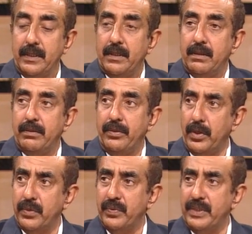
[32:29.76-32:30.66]

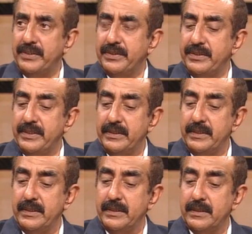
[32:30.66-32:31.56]
Non-voluntary
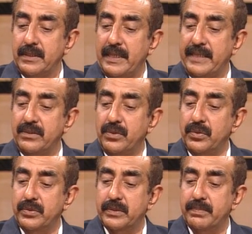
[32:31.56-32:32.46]
changes like
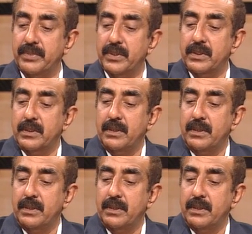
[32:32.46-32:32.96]
those brought